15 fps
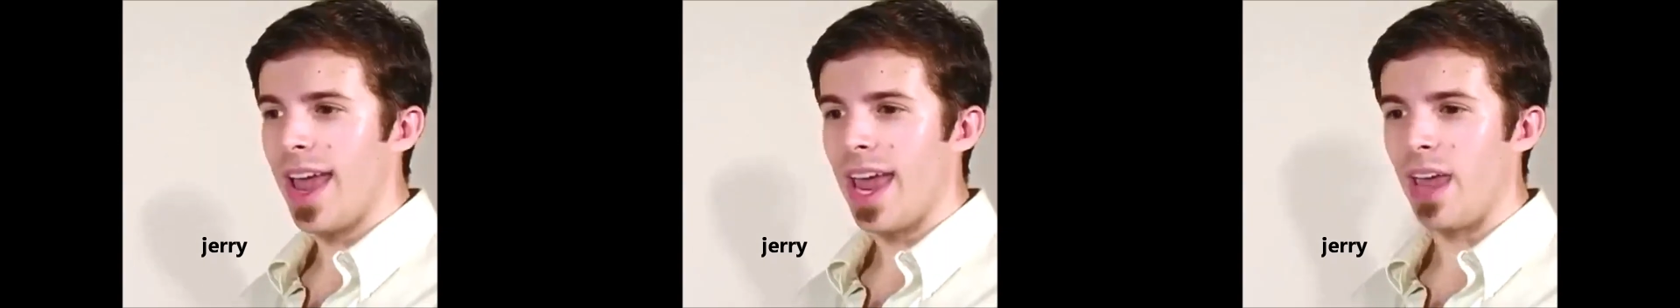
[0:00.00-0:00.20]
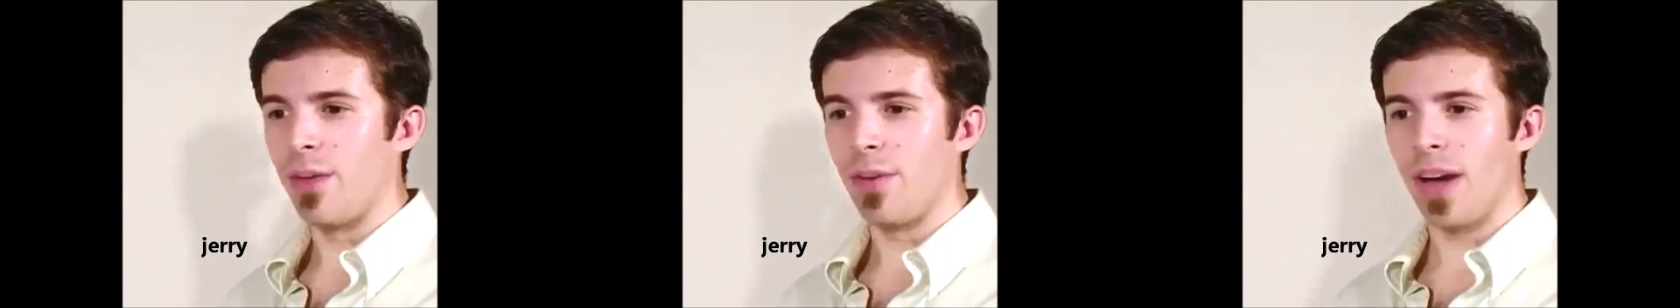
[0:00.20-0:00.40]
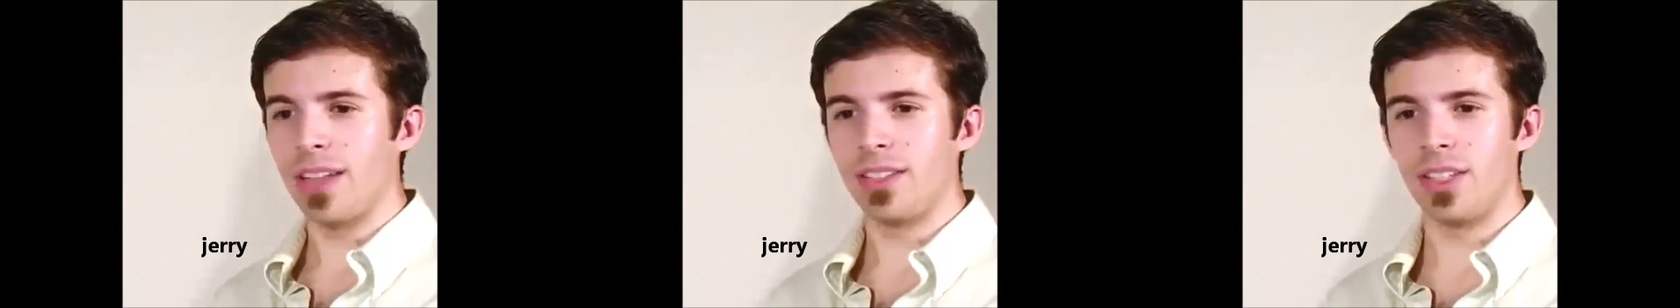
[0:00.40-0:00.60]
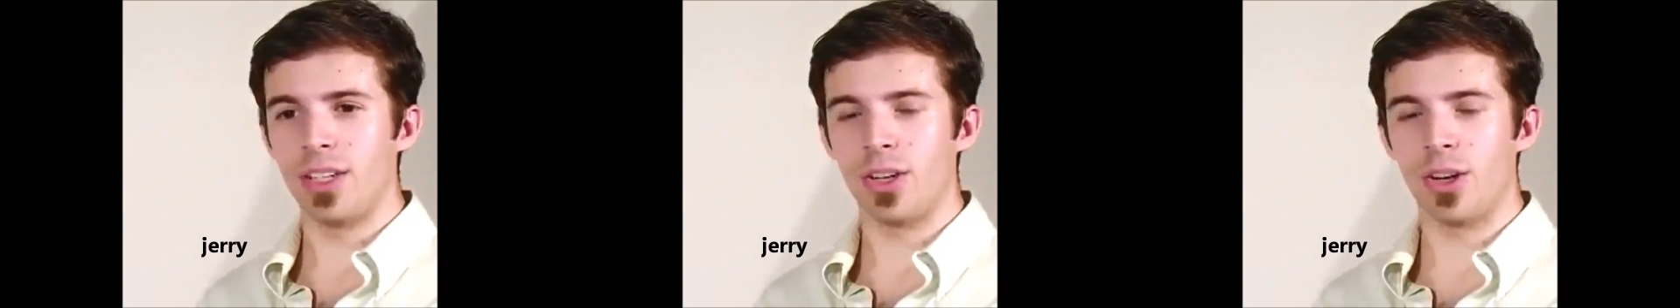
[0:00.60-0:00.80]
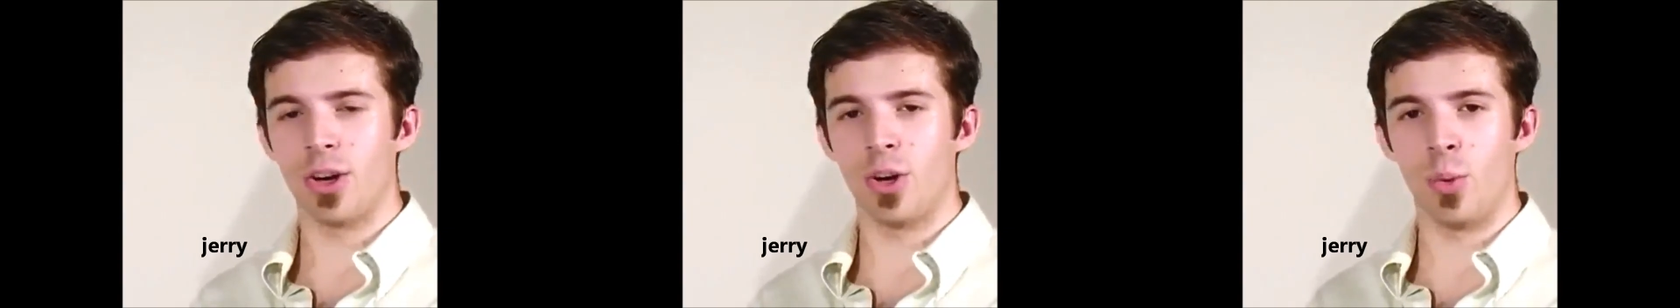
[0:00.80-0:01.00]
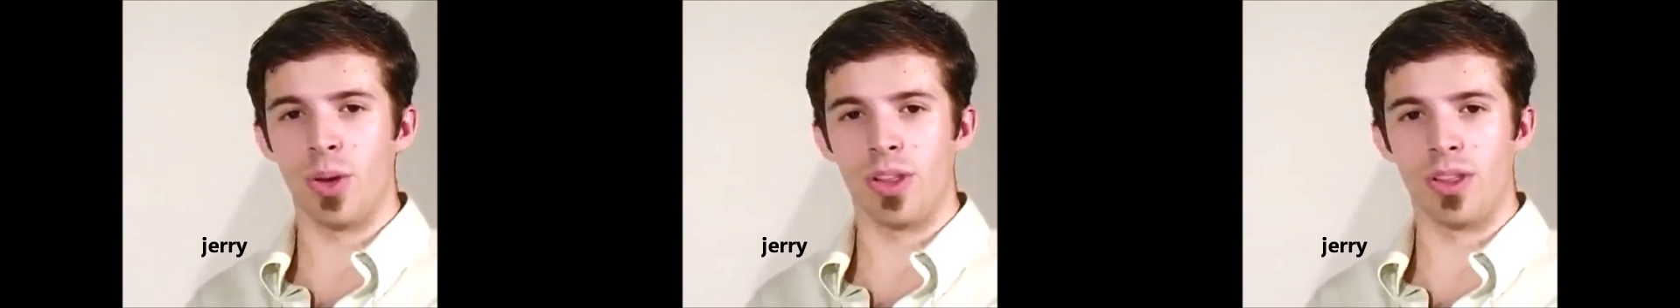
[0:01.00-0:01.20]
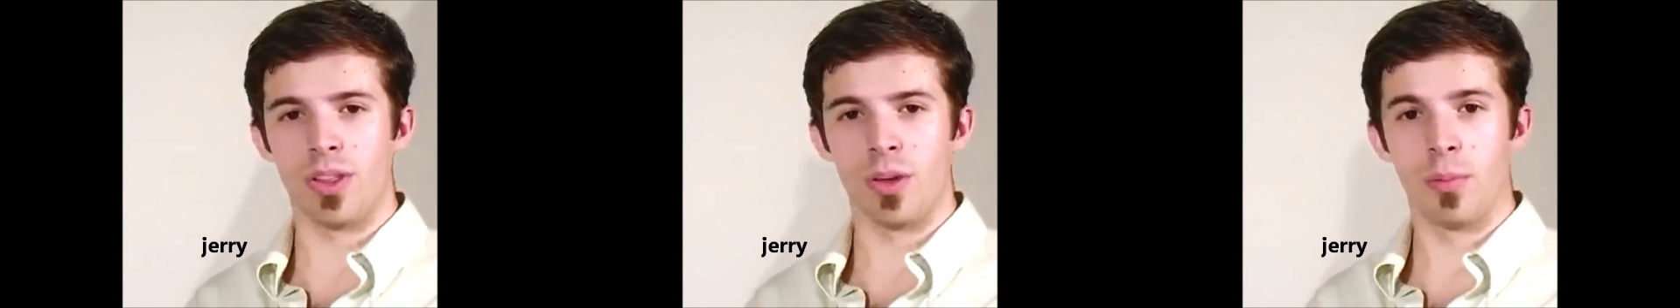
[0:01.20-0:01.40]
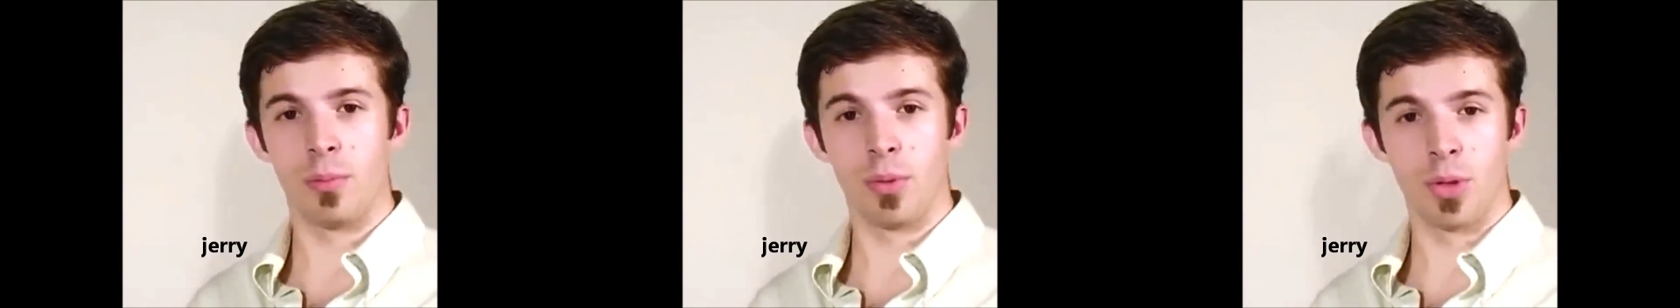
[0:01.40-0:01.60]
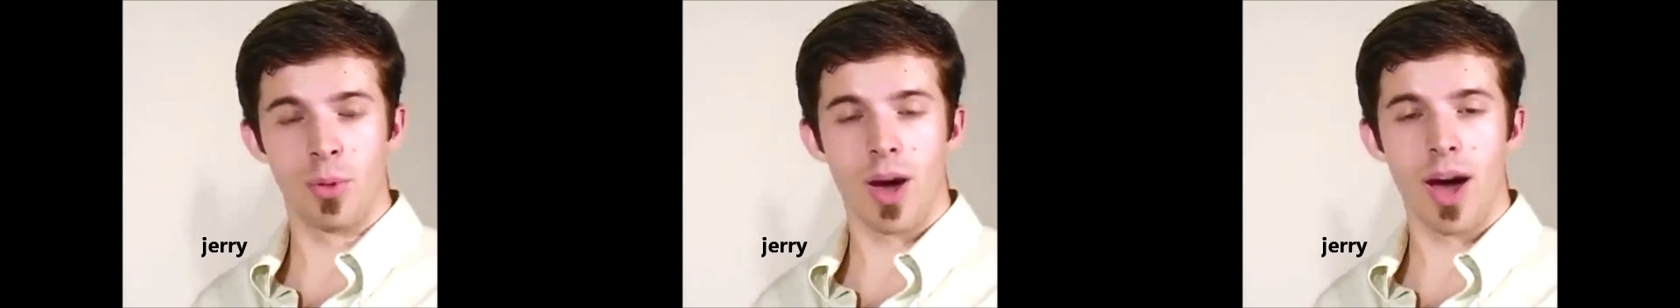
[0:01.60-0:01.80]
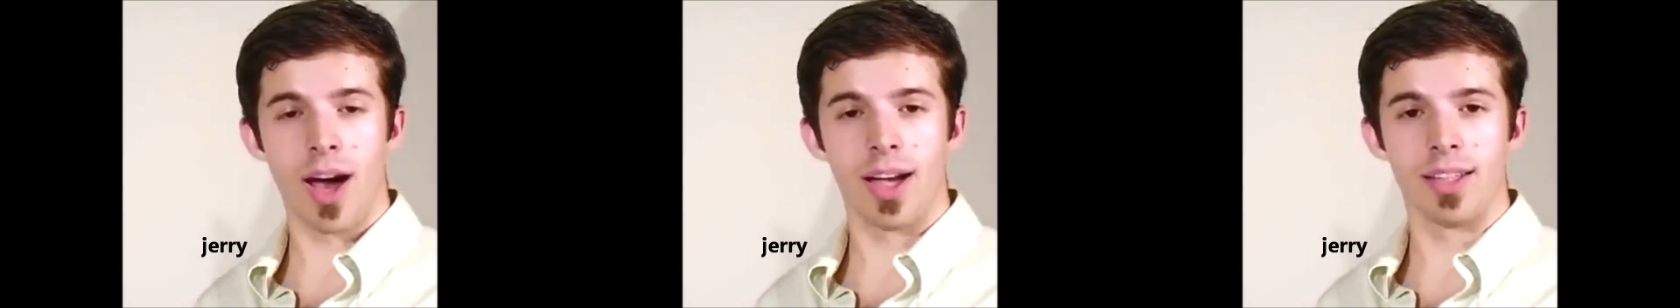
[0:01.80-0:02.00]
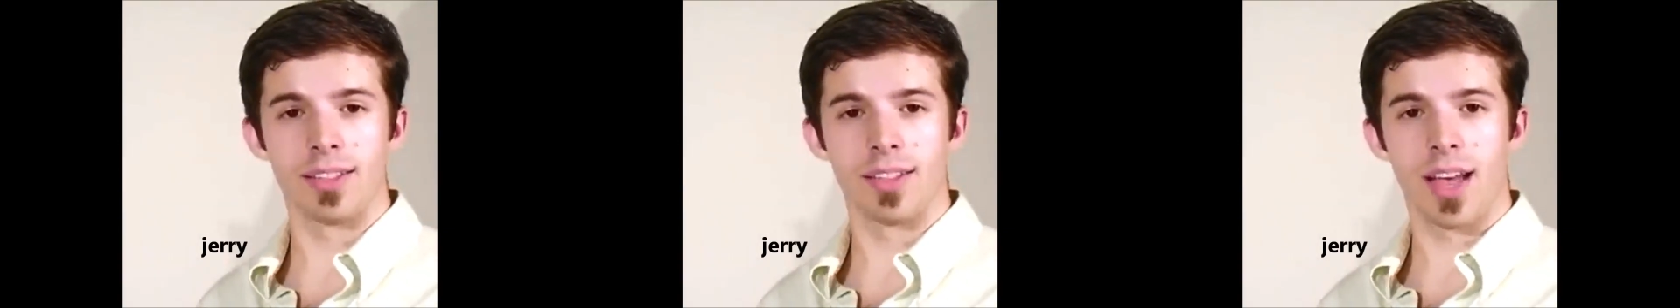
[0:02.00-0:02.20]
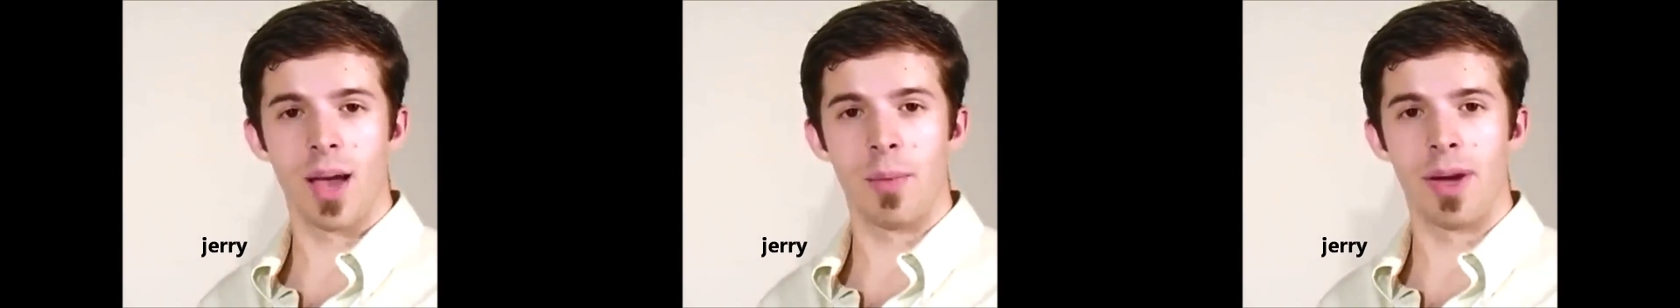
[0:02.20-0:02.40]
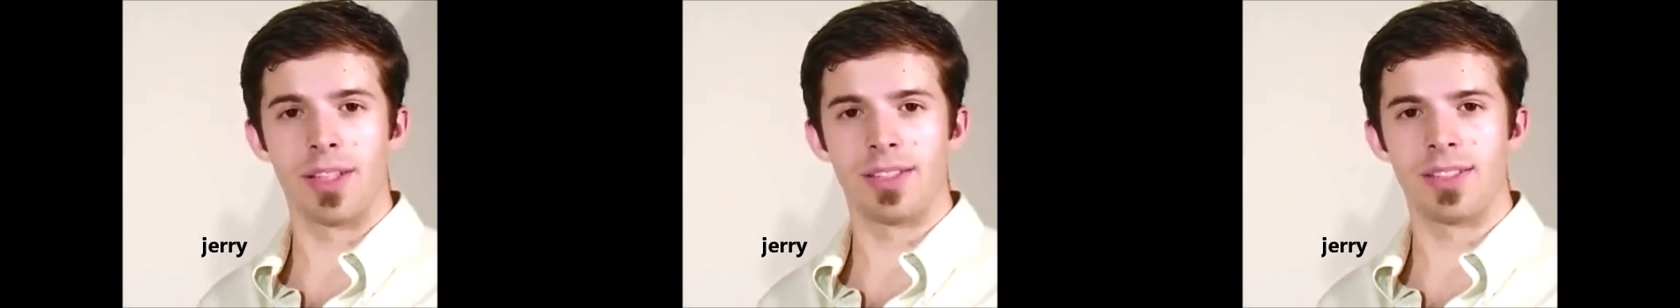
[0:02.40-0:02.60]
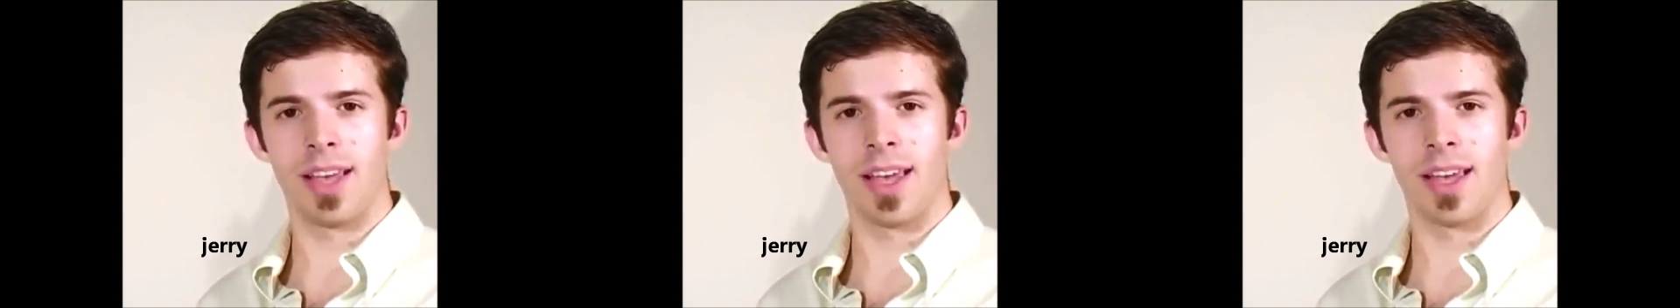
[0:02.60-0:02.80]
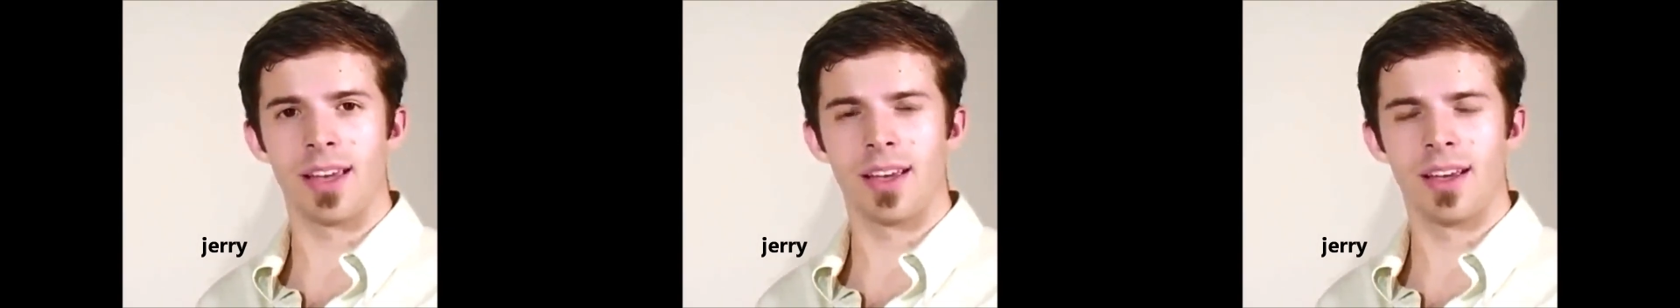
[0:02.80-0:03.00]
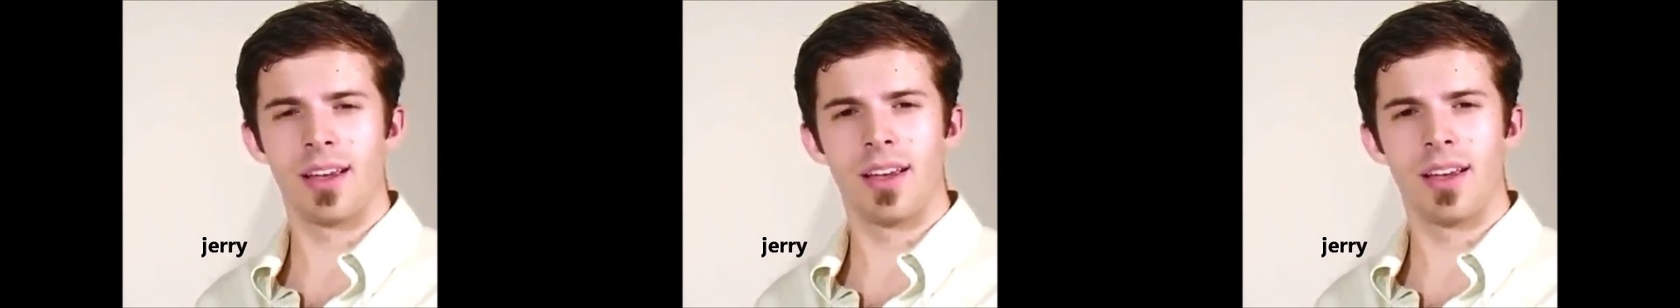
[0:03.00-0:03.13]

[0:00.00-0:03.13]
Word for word: If I see a girl with blue eyes, I might say,